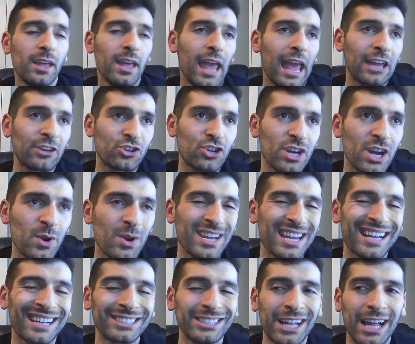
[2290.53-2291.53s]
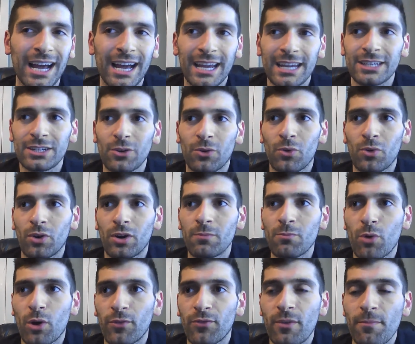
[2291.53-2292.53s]
engineering inclined or
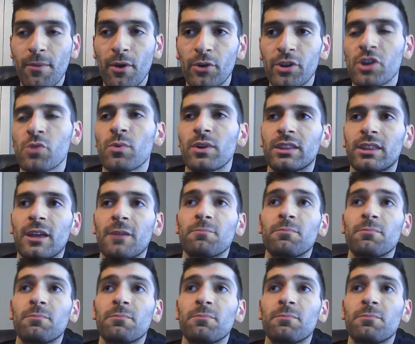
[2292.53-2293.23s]
more familiar with it.